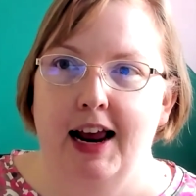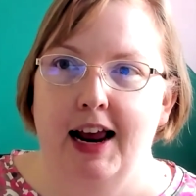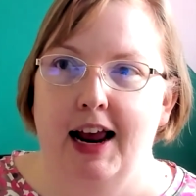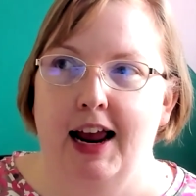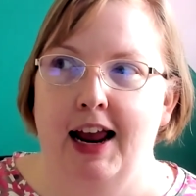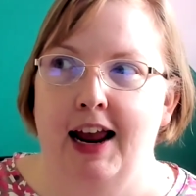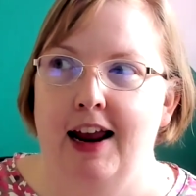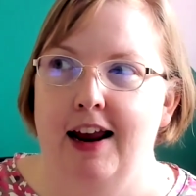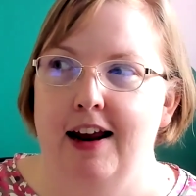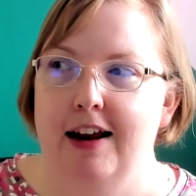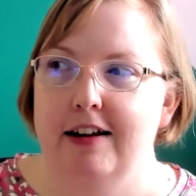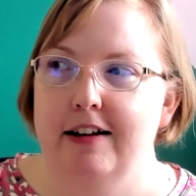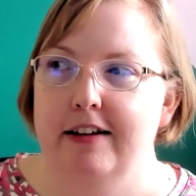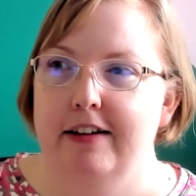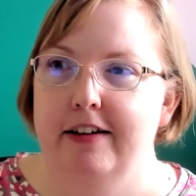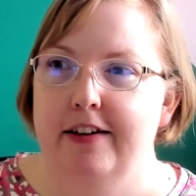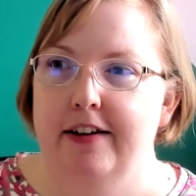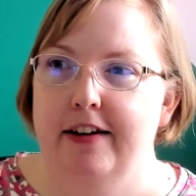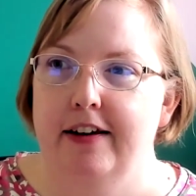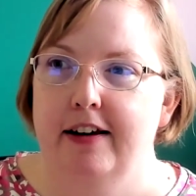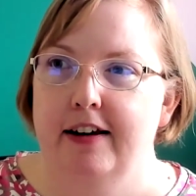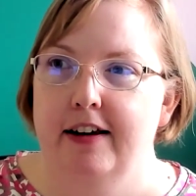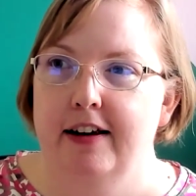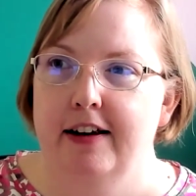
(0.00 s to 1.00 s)

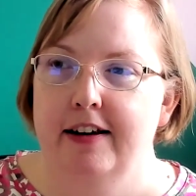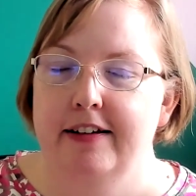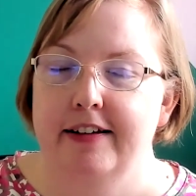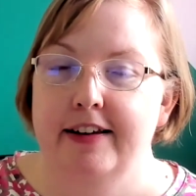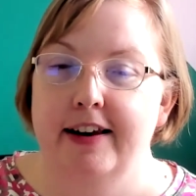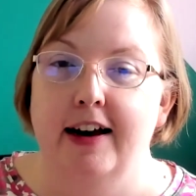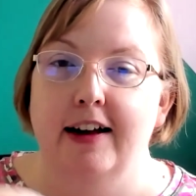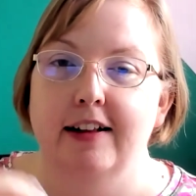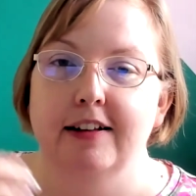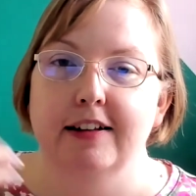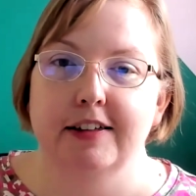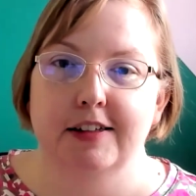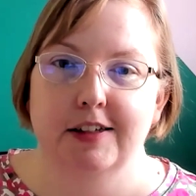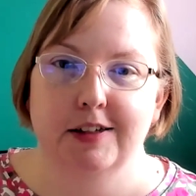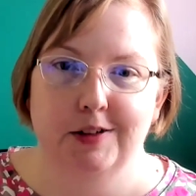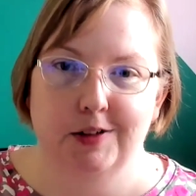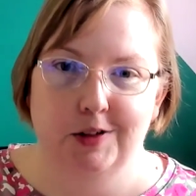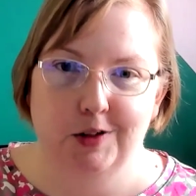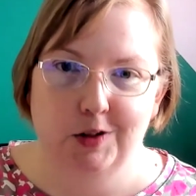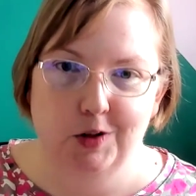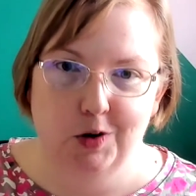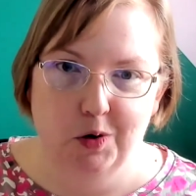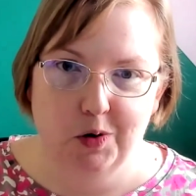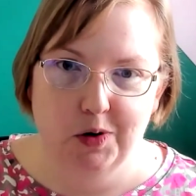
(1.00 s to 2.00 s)
and tell us a
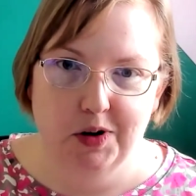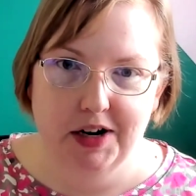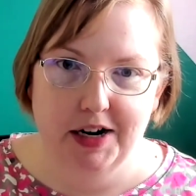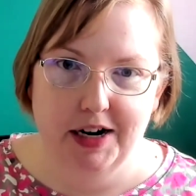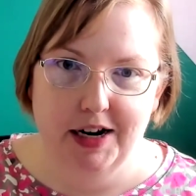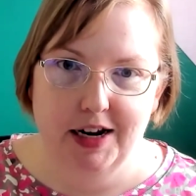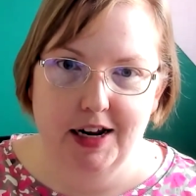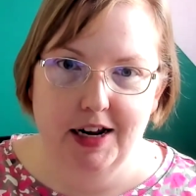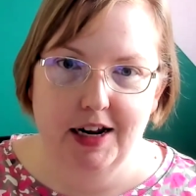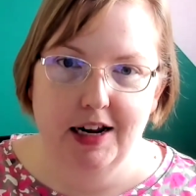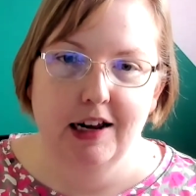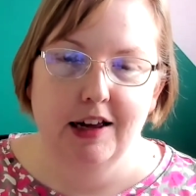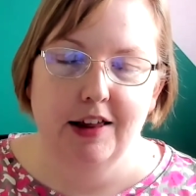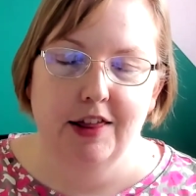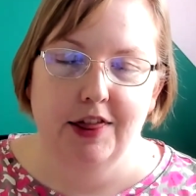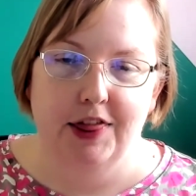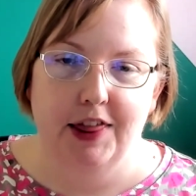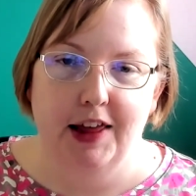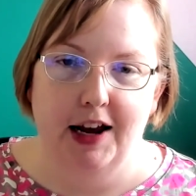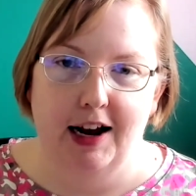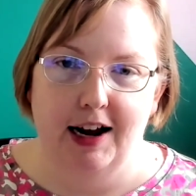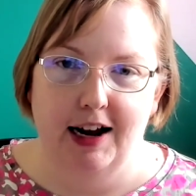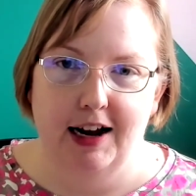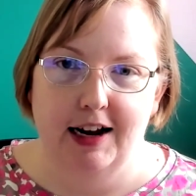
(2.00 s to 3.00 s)
story
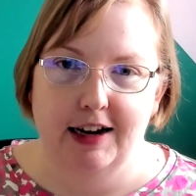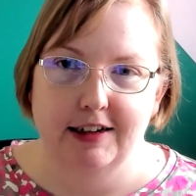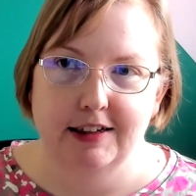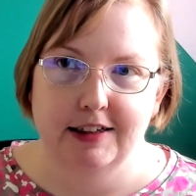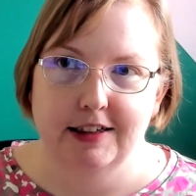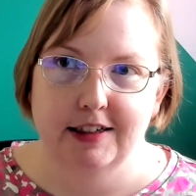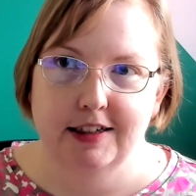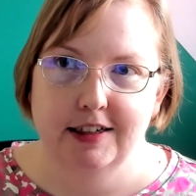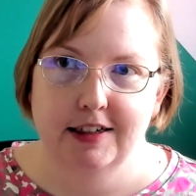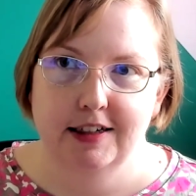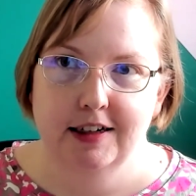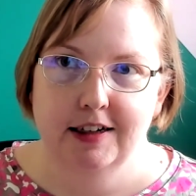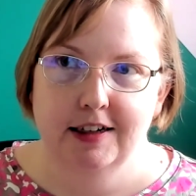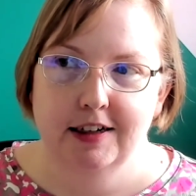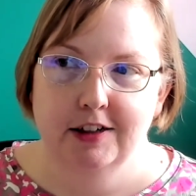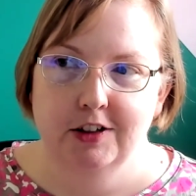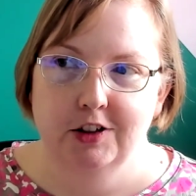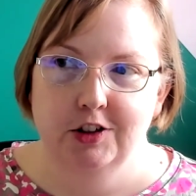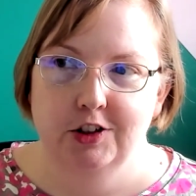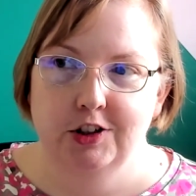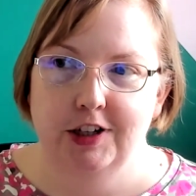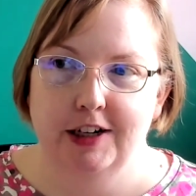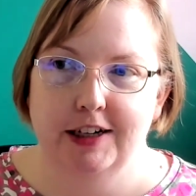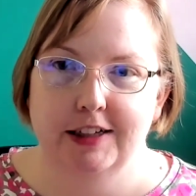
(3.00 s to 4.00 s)
that
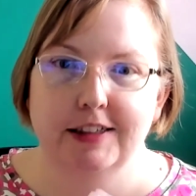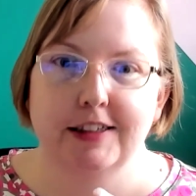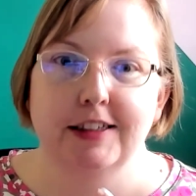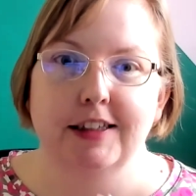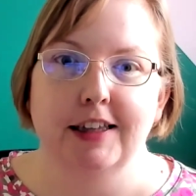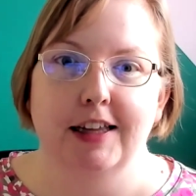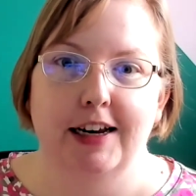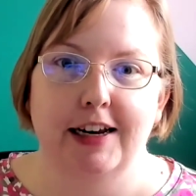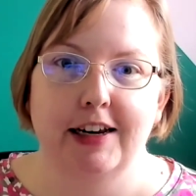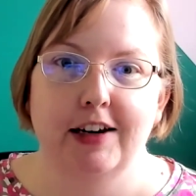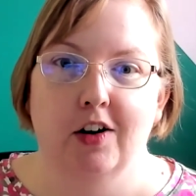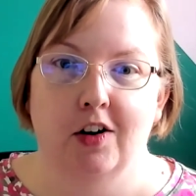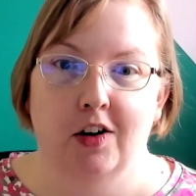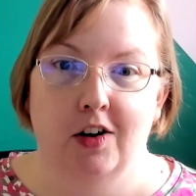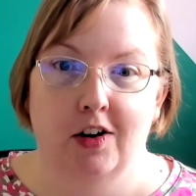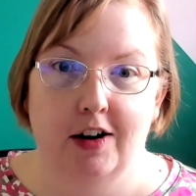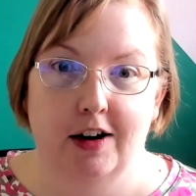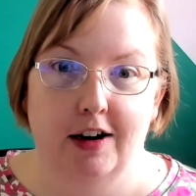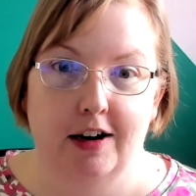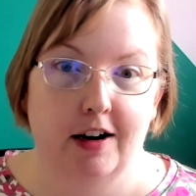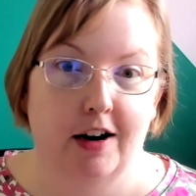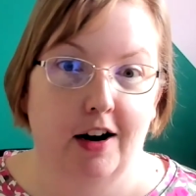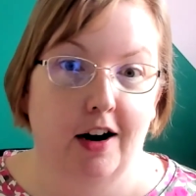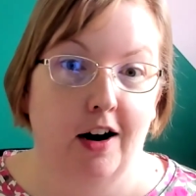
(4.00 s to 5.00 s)
sheds light
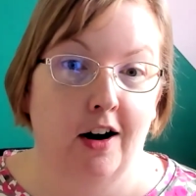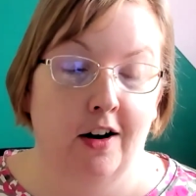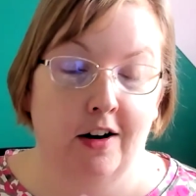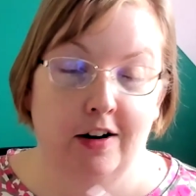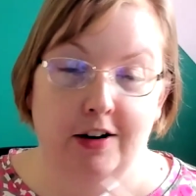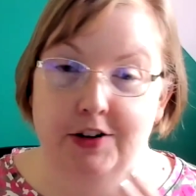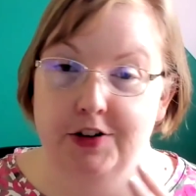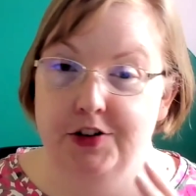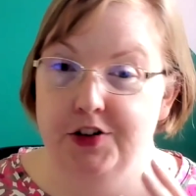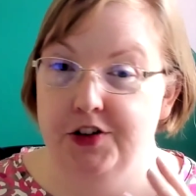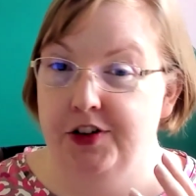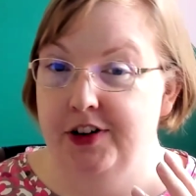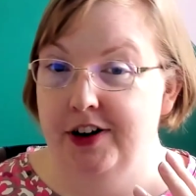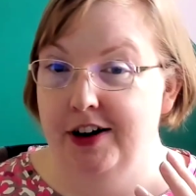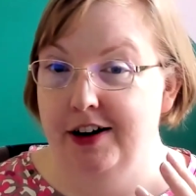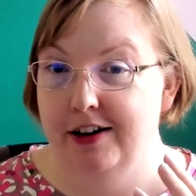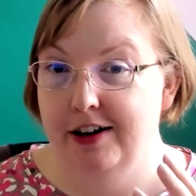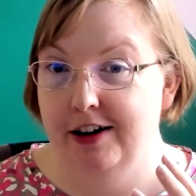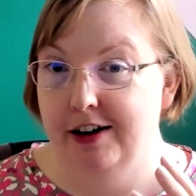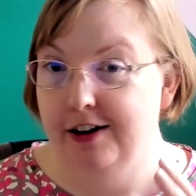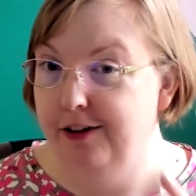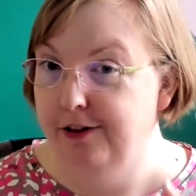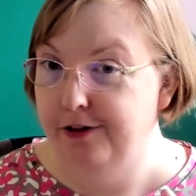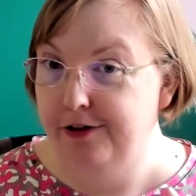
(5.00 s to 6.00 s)
on our
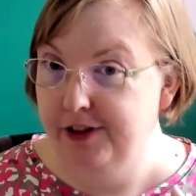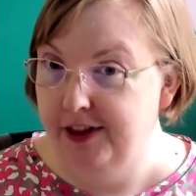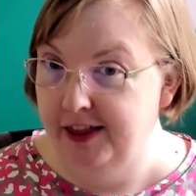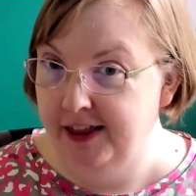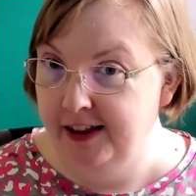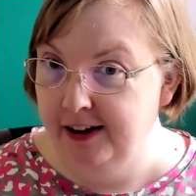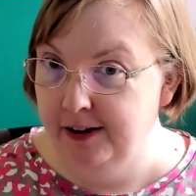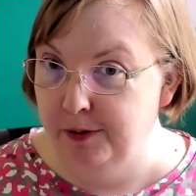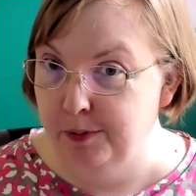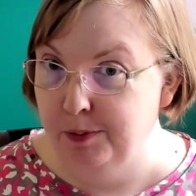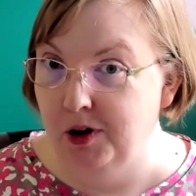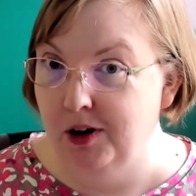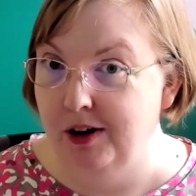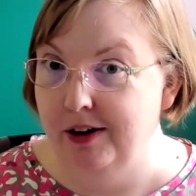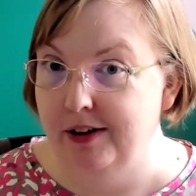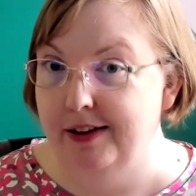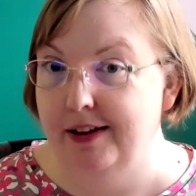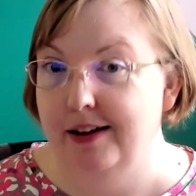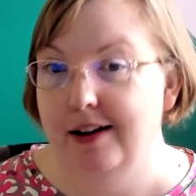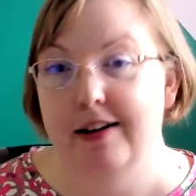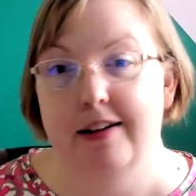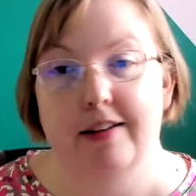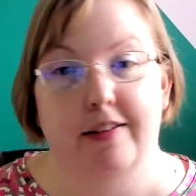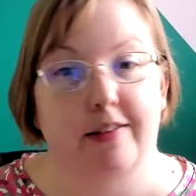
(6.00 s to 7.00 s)
understanding of this
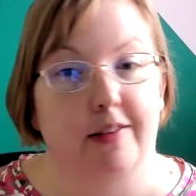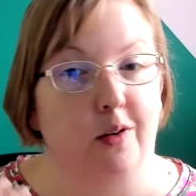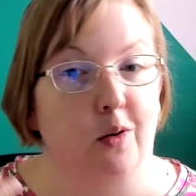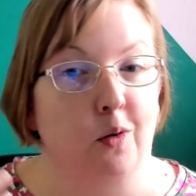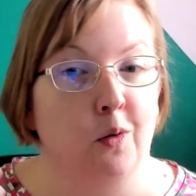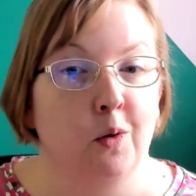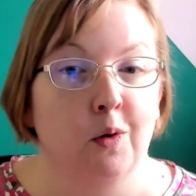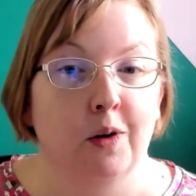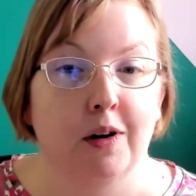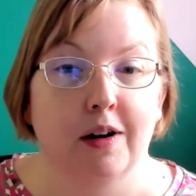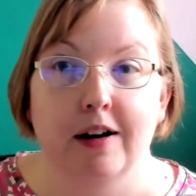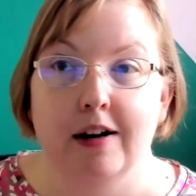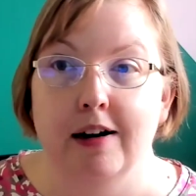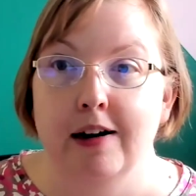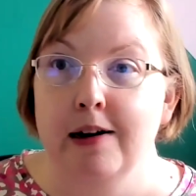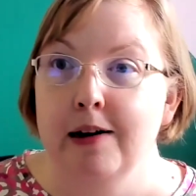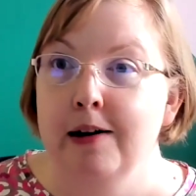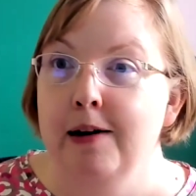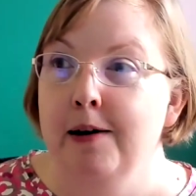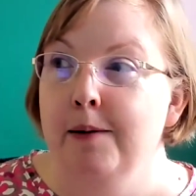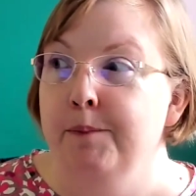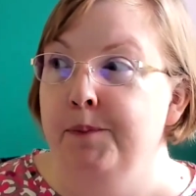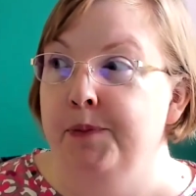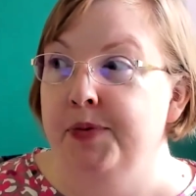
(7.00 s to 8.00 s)
process or
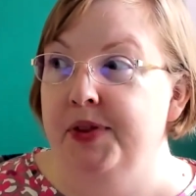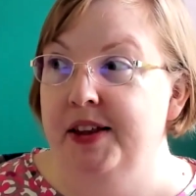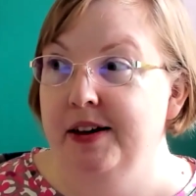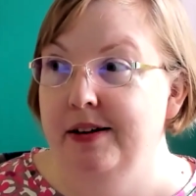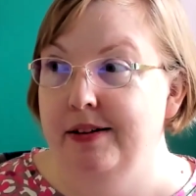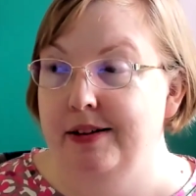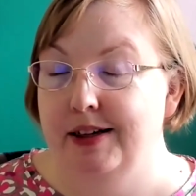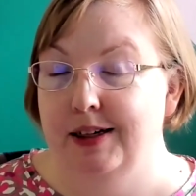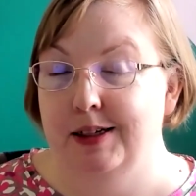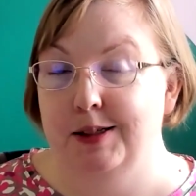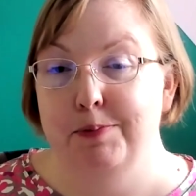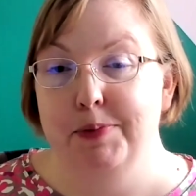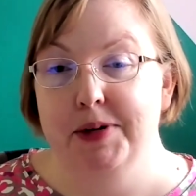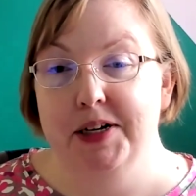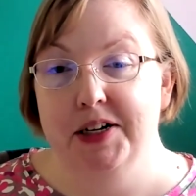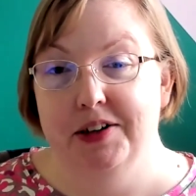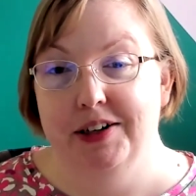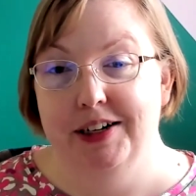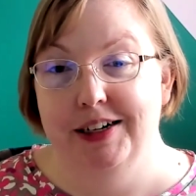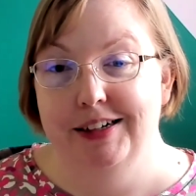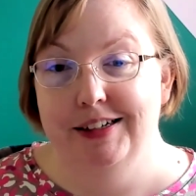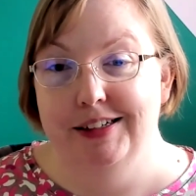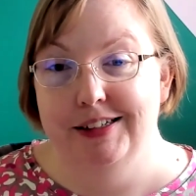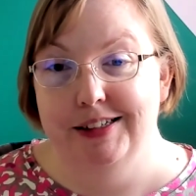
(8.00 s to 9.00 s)
this
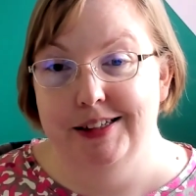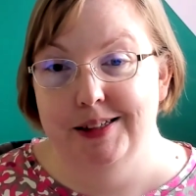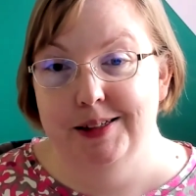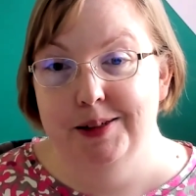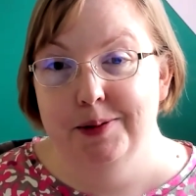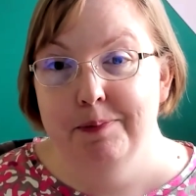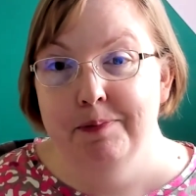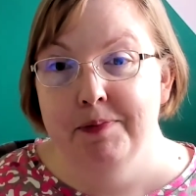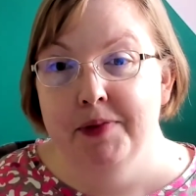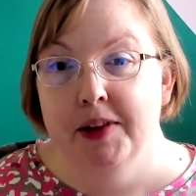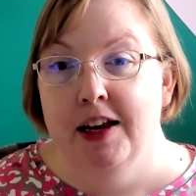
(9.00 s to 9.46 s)
experience.